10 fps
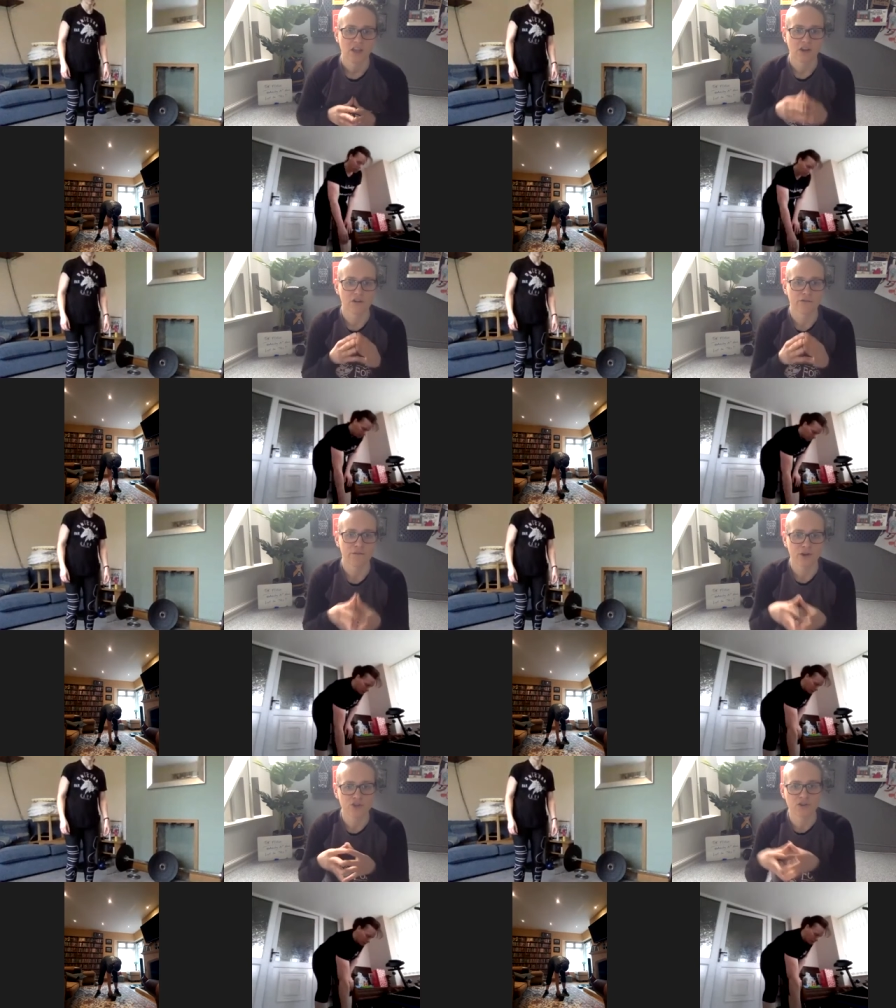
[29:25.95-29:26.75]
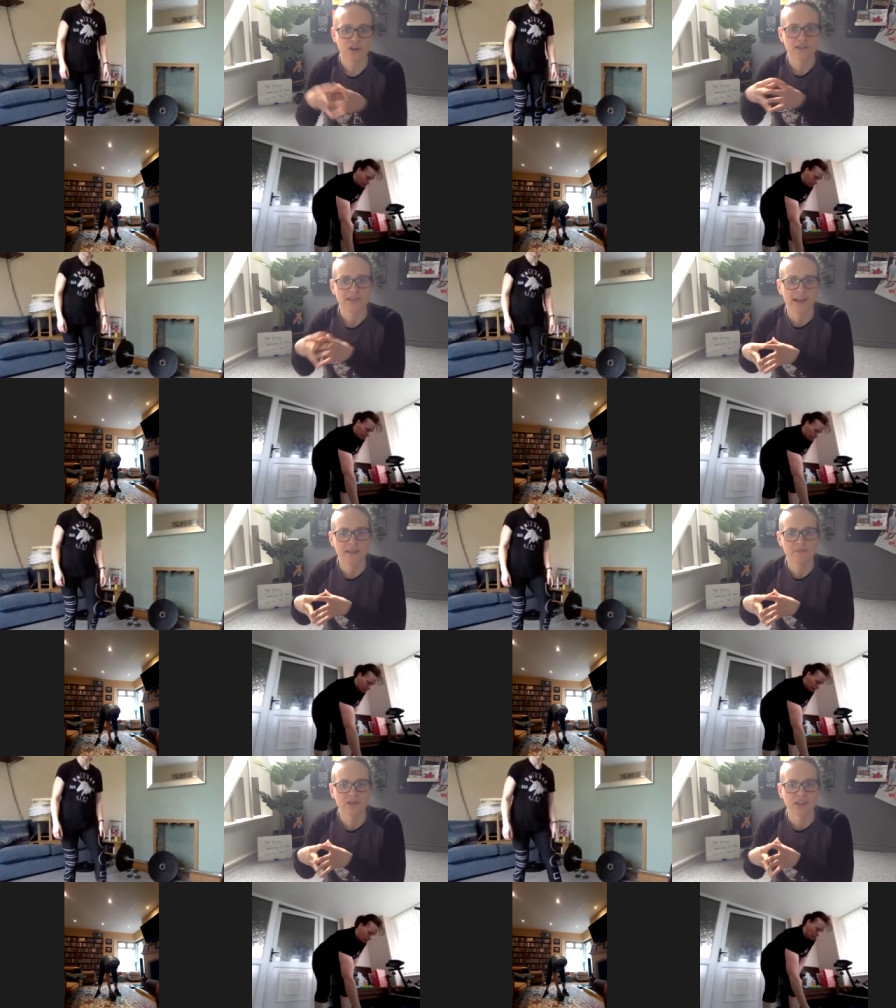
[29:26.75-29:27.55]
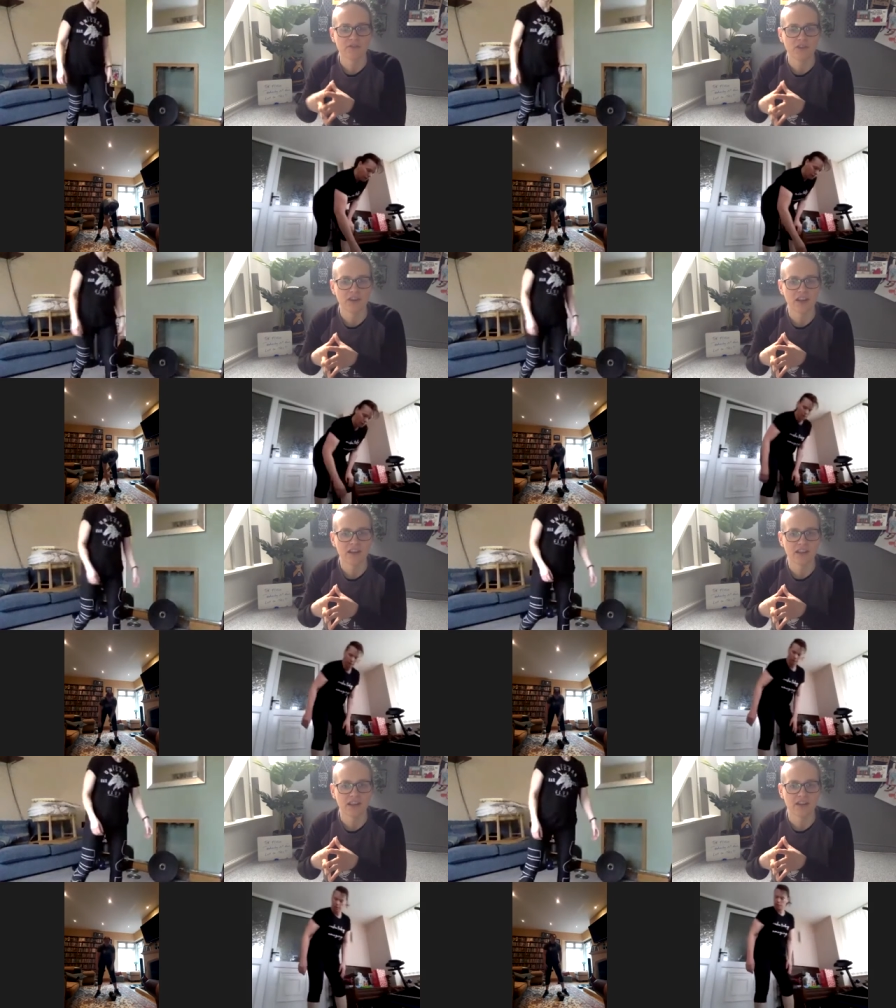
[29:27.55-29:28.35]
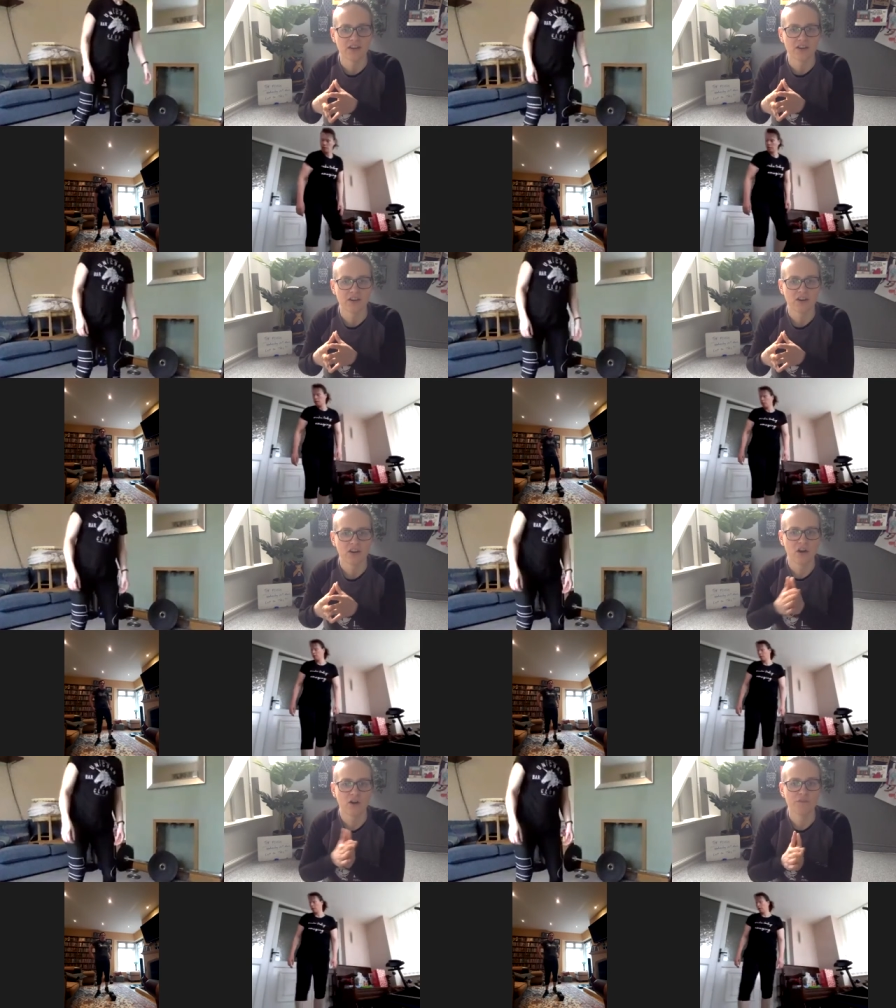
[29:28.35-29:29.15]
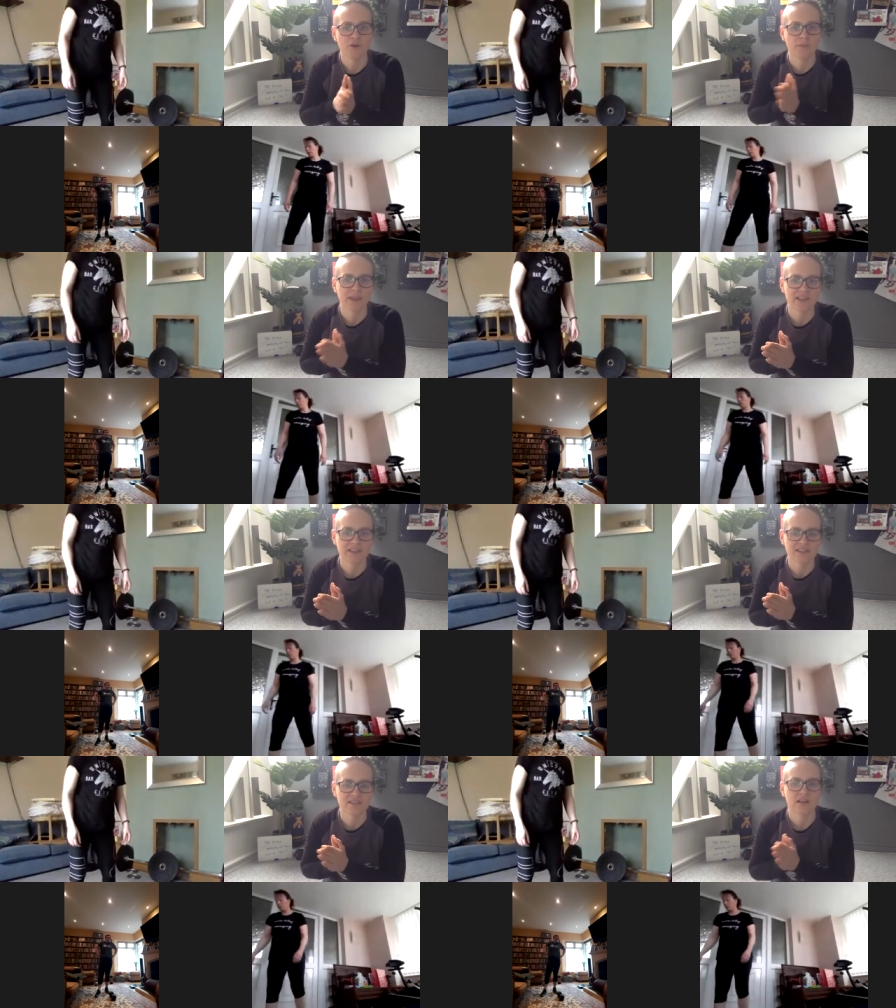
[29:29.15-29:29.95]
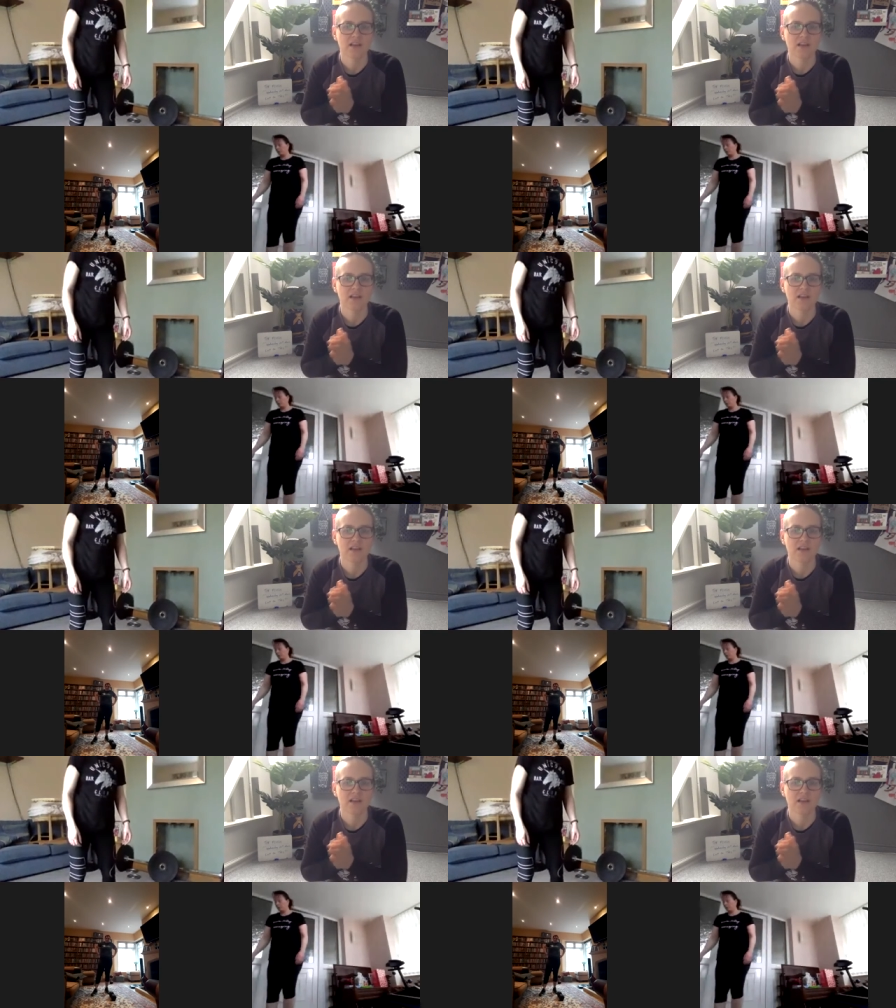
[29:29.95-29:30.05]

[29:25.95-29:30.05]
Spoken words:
Your first round time will give you an indicator of your pace.